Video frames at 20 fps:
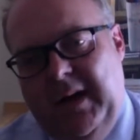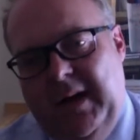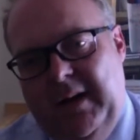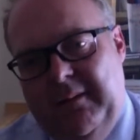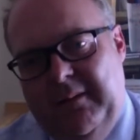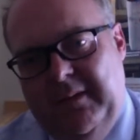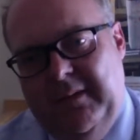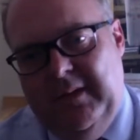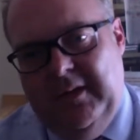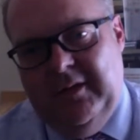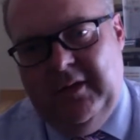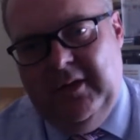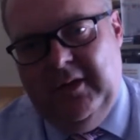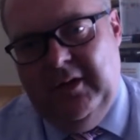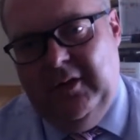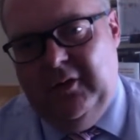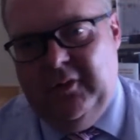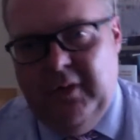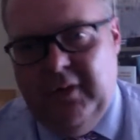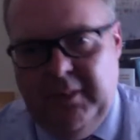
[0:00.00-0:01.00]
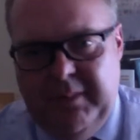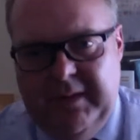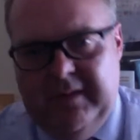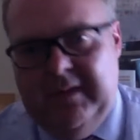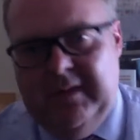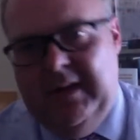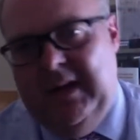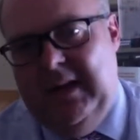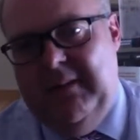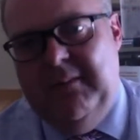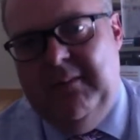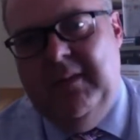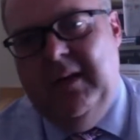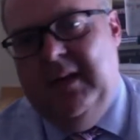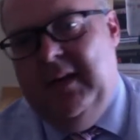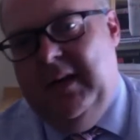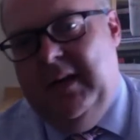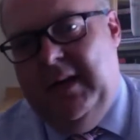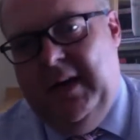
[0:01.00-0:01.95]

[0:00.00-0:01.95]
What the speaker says: there's a girls rugby team,